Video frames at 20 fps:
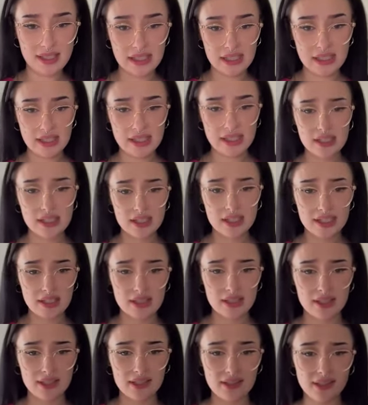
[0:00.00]

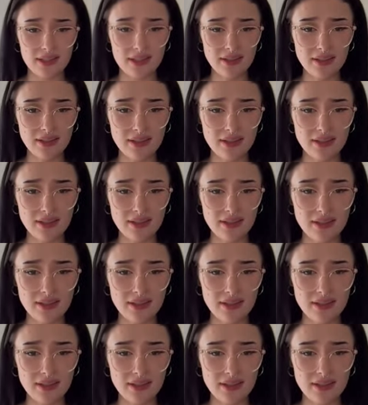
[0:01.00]

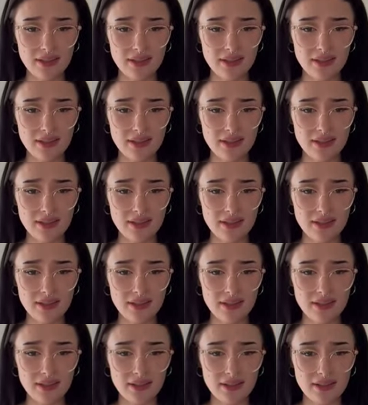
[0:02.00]

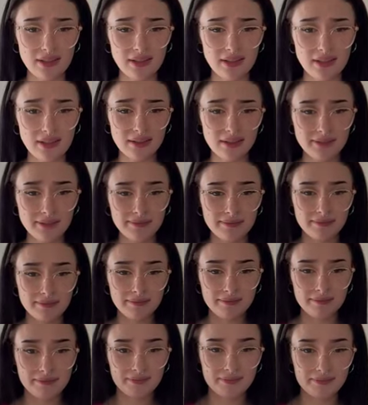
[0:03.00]

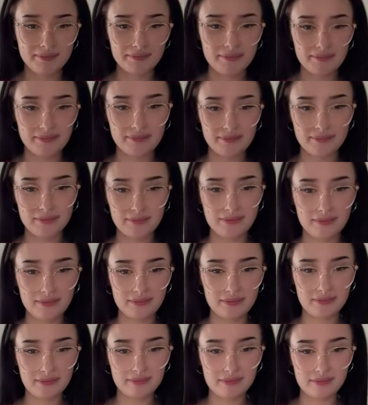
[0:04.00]

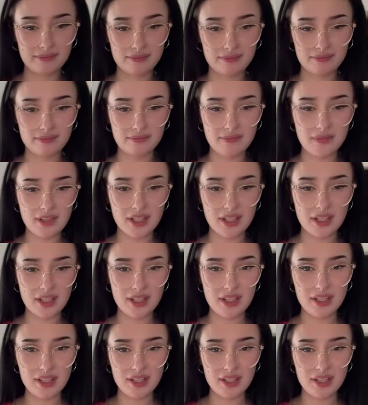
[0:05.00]
Nothing is said.